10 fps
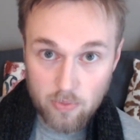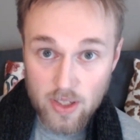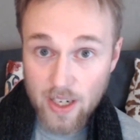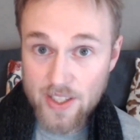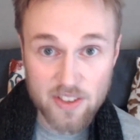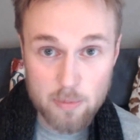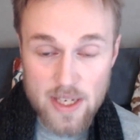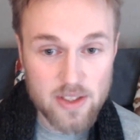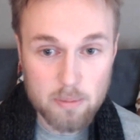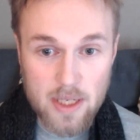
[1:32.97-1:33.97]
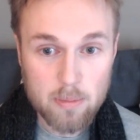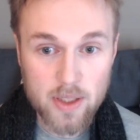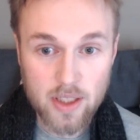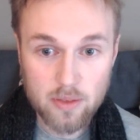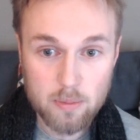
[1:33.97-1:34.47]
I N F Ps are
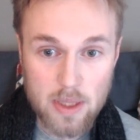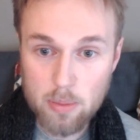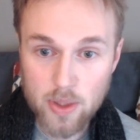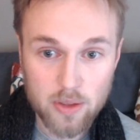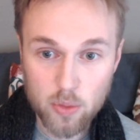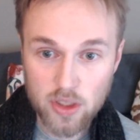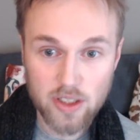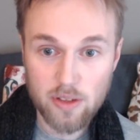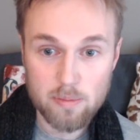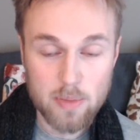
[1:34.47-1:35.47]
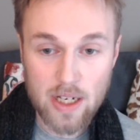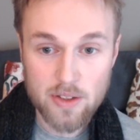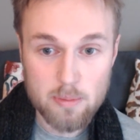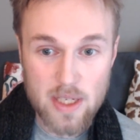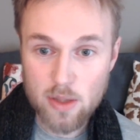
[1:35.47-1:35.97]
people that, people that worry
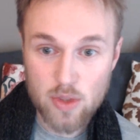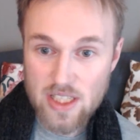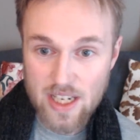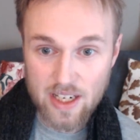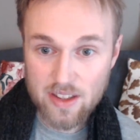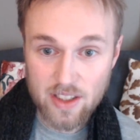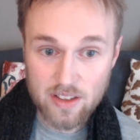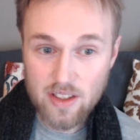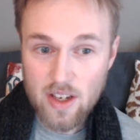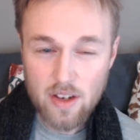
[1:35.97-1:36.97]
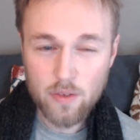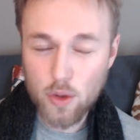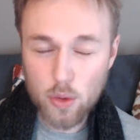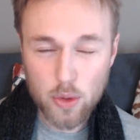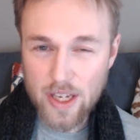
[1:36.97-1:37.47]
about being rejected for
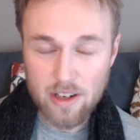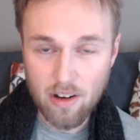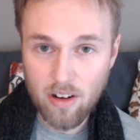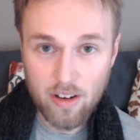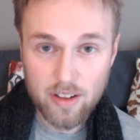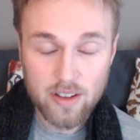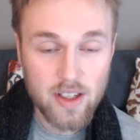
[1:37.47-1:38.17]
who they are,